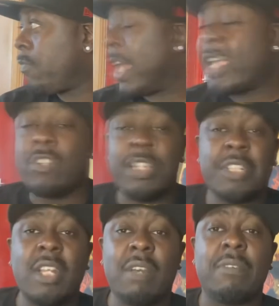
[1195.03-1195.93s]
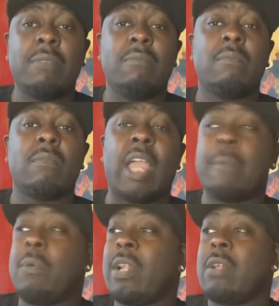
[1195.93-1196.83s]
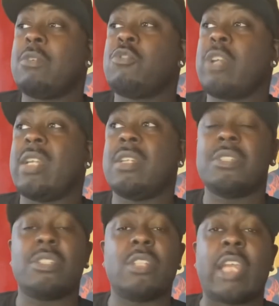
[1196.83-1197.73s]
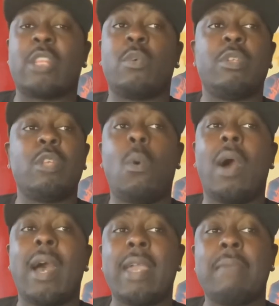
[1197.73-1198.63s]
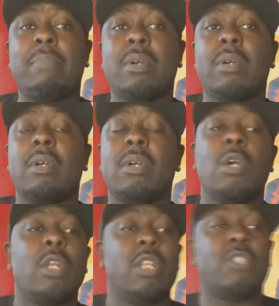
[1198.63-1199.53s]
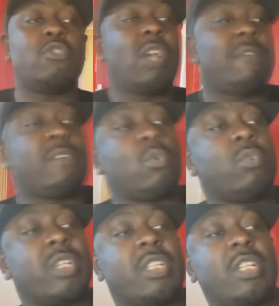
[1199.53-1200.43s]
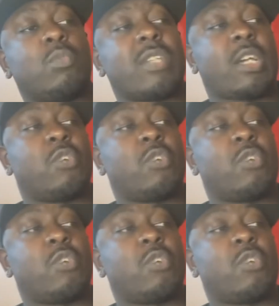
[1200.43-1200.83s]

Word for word: They ain't trying to say nothing, ain't putting out no trailers, ain't doing no hype literally, I think all they did was at